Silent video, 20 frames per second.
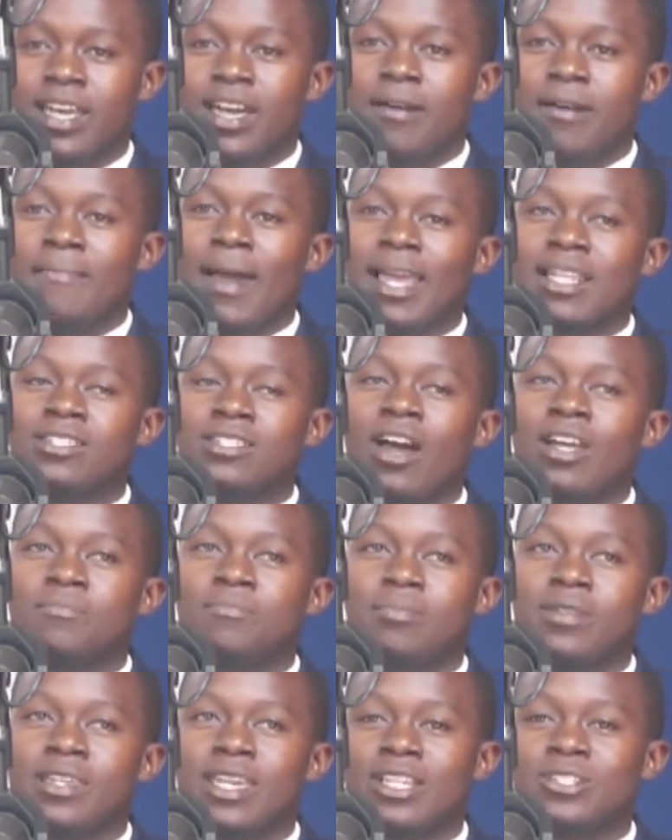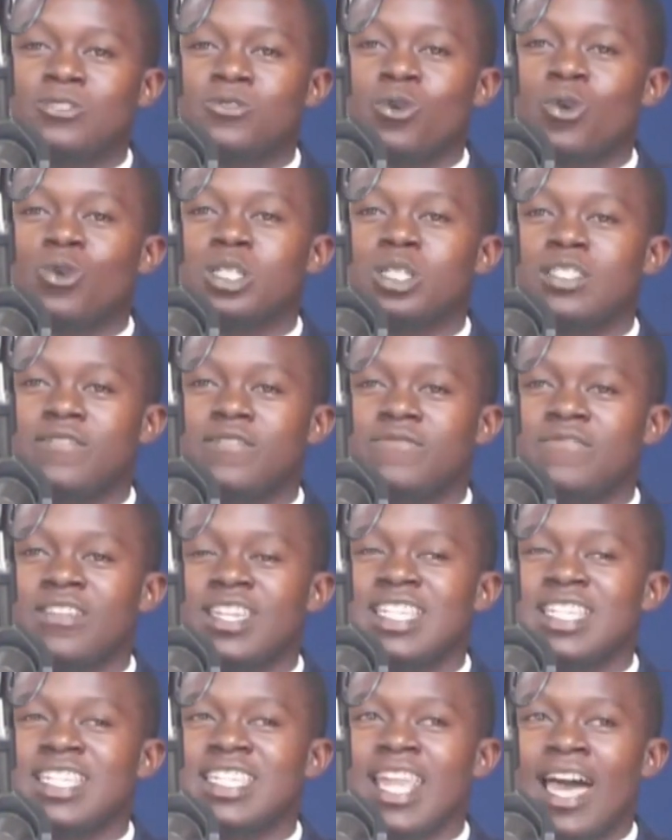might not be exhaustive
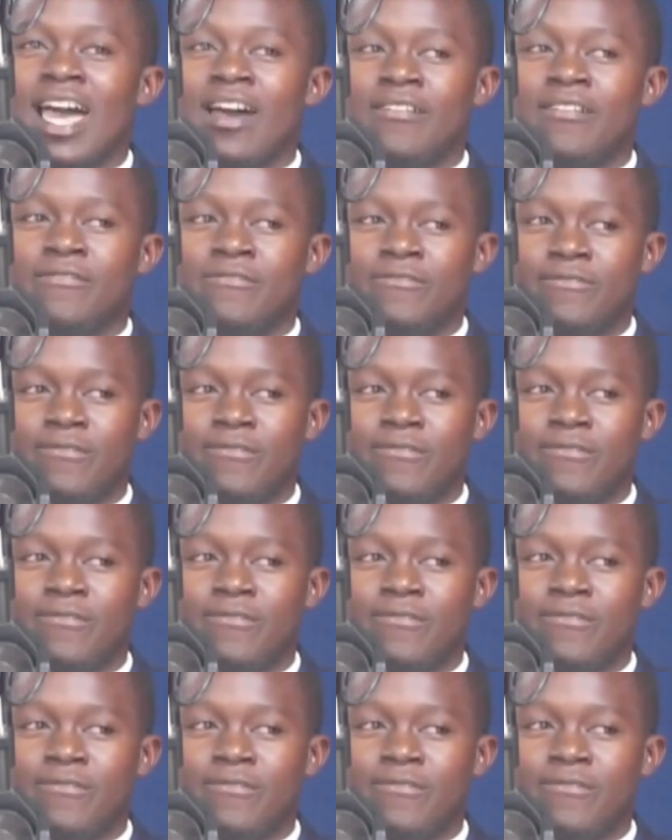enough